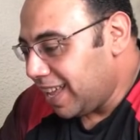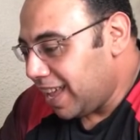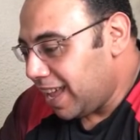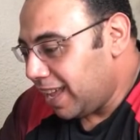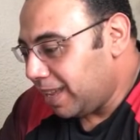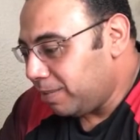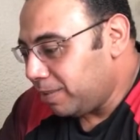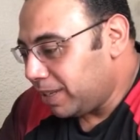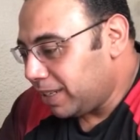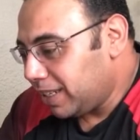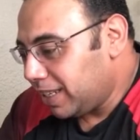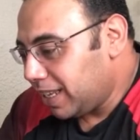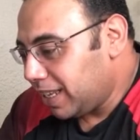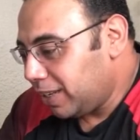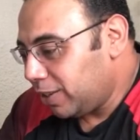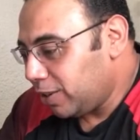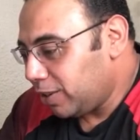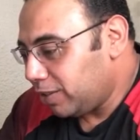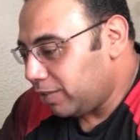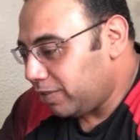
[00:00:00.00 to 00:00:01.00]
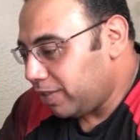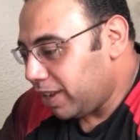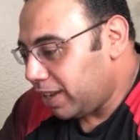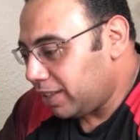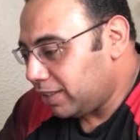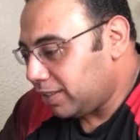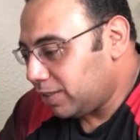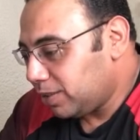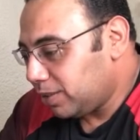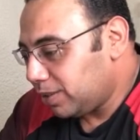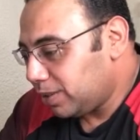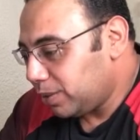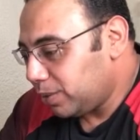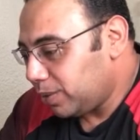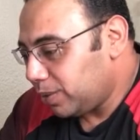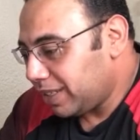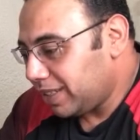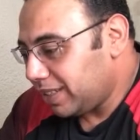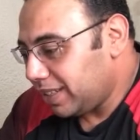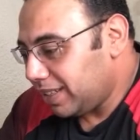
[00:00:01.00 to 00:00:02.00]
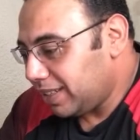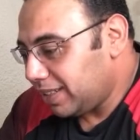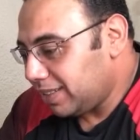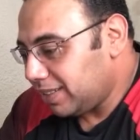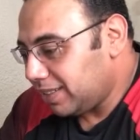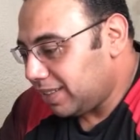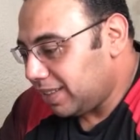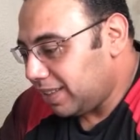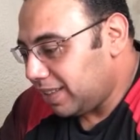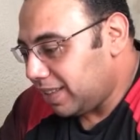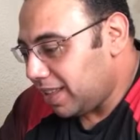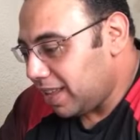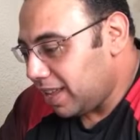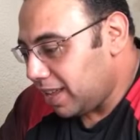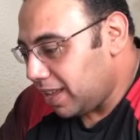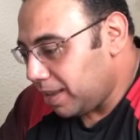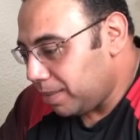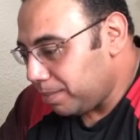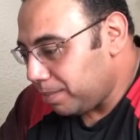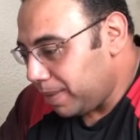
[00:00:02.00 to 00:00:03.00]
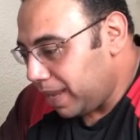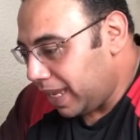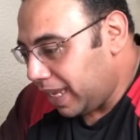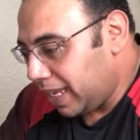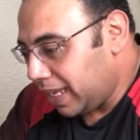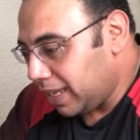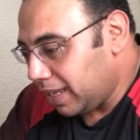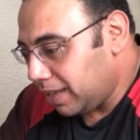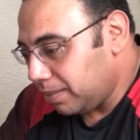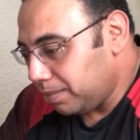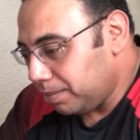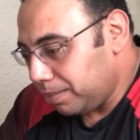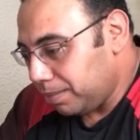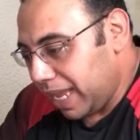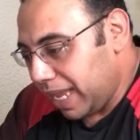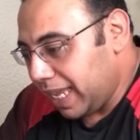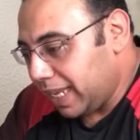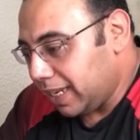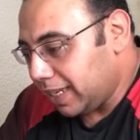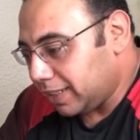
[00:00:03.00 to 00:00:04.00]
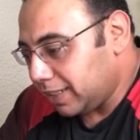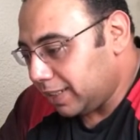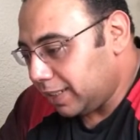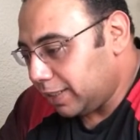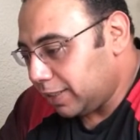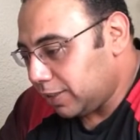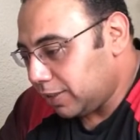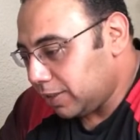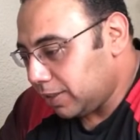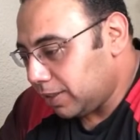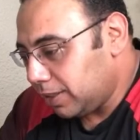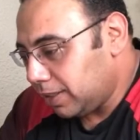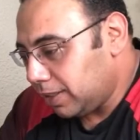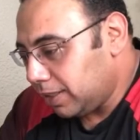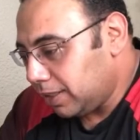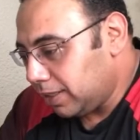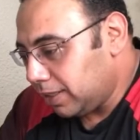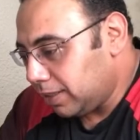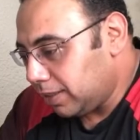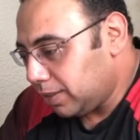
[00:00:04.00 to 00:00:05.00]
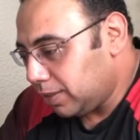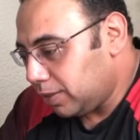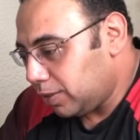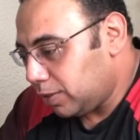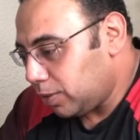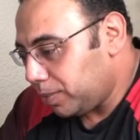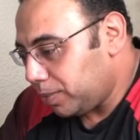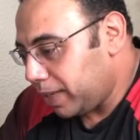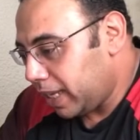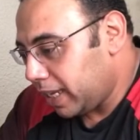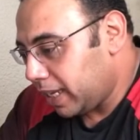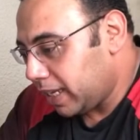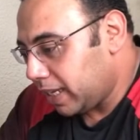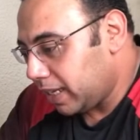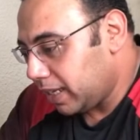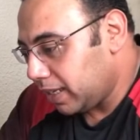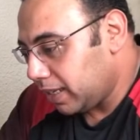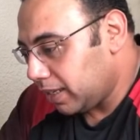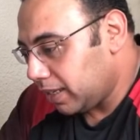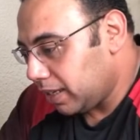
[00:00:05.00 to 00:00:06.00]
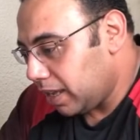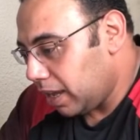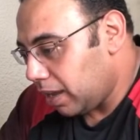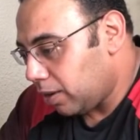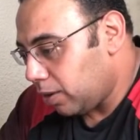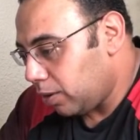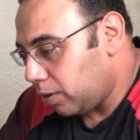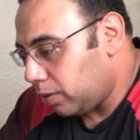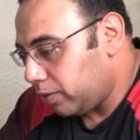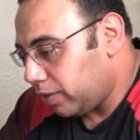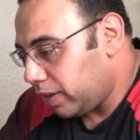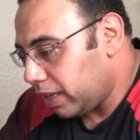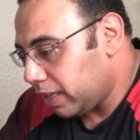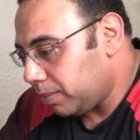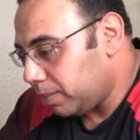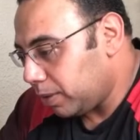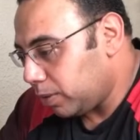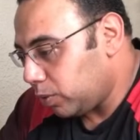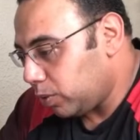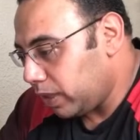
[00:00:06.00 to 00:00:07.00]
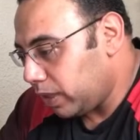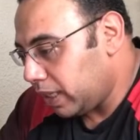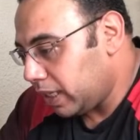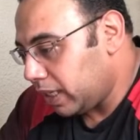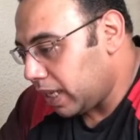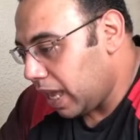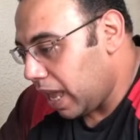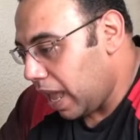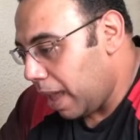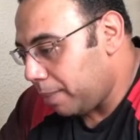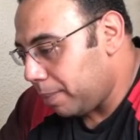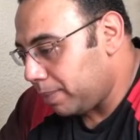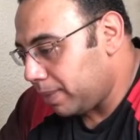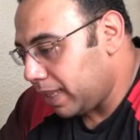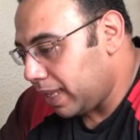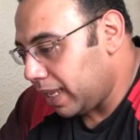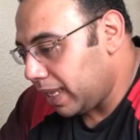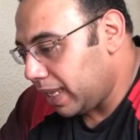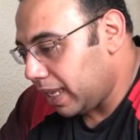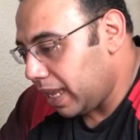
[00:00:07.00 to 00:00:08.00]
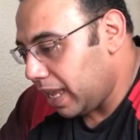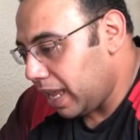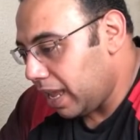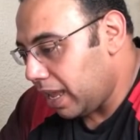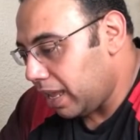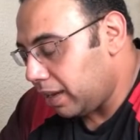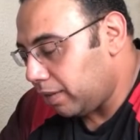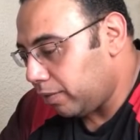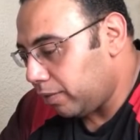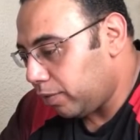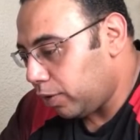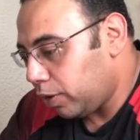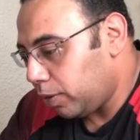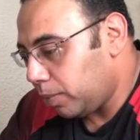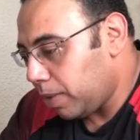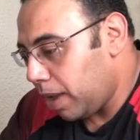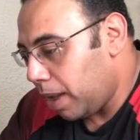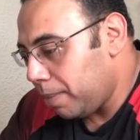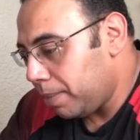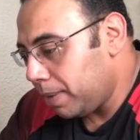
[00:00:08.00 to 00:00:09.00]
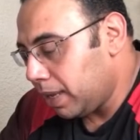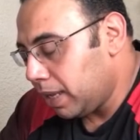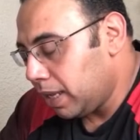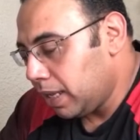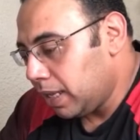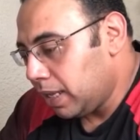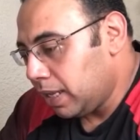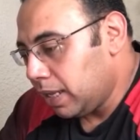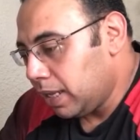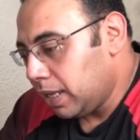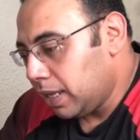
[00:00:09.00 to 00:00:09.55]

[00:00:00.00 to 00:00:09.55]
Ayman, can you advise what is the main reason to make a conflict between haptic and volume up?